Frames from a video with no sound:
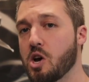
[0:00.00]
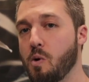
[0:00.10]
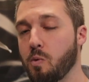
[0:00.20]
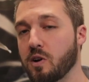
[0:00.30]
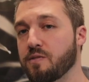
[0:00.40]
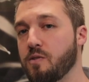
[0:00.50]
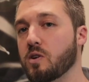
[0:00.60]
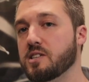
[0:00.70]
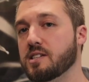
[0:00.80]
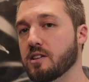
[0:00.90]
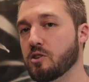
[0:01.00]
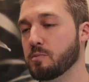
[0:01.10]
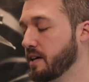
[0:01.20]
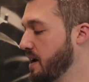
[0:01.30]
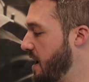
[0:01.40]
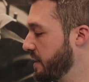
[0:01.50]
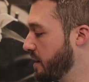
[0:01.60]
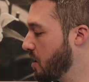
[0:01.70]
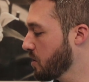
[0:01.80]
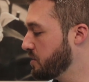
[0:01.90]
What we're gonna focus a little bit on
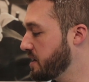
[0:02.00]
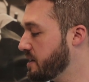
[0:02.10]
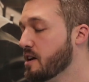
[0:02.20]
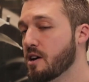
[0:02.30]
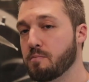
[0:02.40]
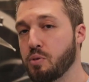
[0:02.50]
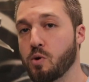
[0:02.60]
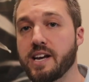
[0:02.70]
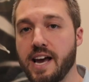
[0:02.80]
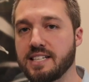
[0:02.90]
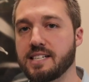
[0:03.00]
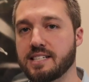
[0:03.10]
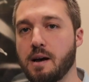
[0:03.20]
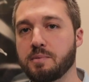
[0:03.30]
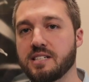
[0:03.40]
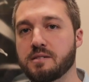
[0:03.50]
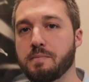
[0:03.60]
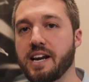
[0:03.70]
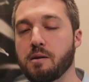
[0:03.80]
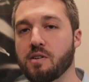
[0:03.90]
are the pre-case acceptance,
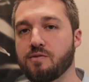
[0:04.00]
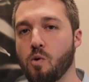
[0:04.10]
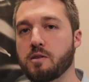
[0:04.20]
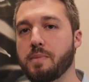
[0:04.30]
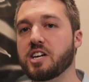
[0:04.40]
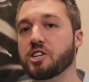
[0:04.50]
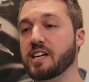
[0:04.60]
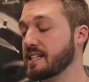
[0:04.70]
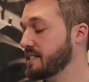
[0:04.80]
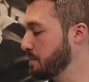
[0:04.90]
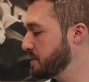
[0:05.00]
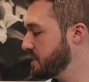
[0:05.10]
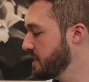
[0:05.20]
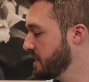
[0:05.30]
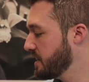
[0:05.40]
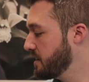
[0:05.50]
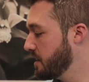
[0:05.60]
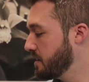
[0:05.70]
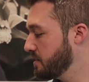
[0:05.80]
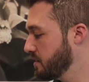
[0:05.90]
meaning before the patient accepts
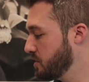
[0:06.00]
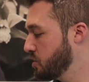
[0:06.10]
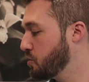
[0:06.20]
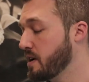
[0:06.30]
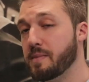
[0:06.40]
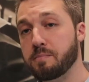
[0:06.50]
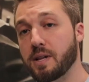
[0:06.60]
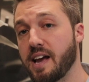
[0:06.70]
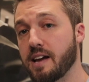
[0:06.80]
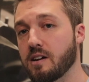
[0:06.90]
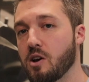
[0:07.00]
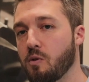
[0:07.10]
the treatment plan,